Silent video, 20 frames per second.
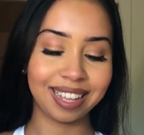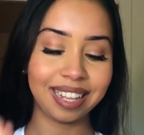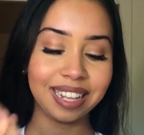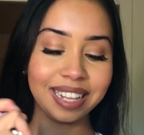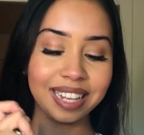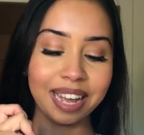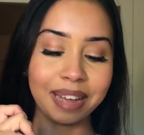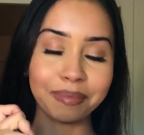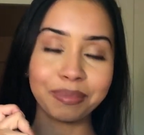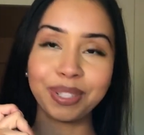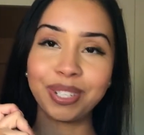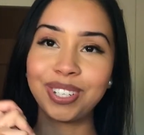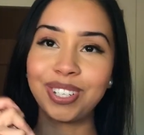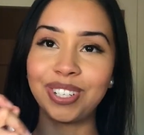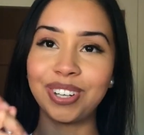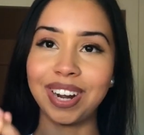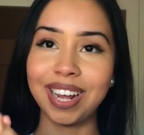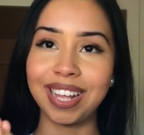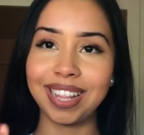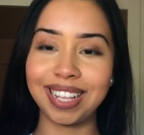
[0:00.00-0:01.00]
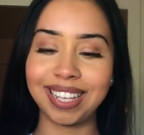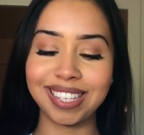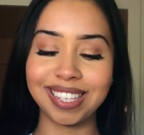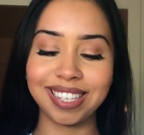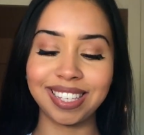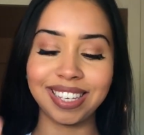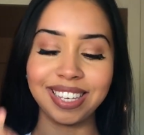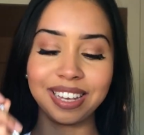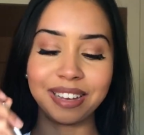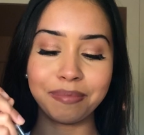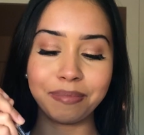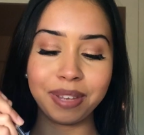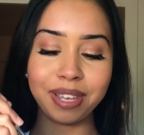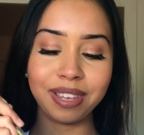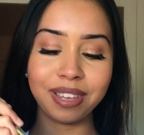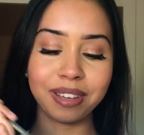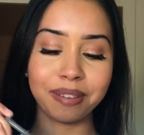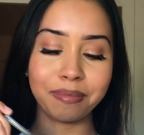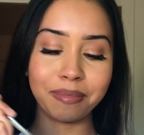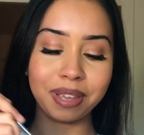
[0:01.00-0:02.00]
Time to try this
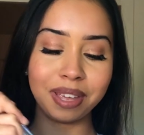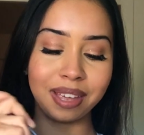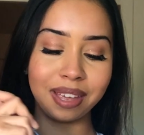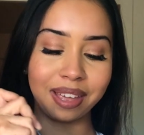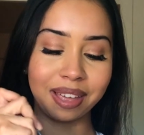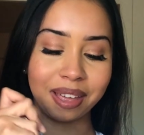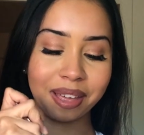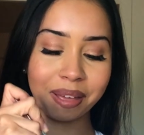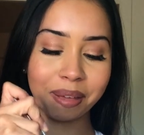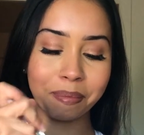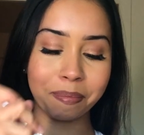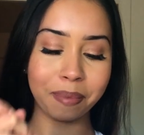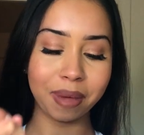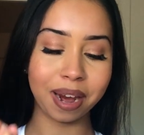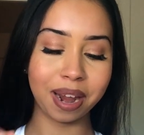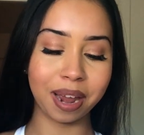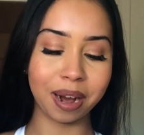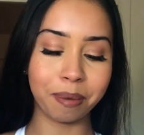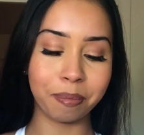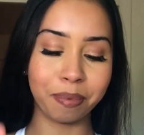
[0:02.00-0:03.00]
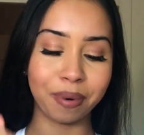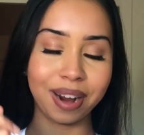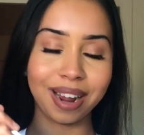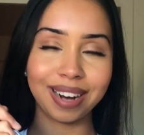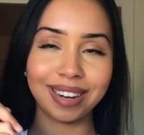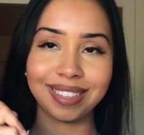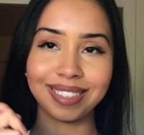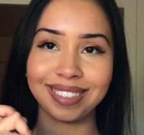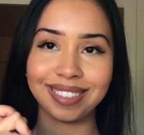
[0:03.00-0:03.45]
yummy banana bread.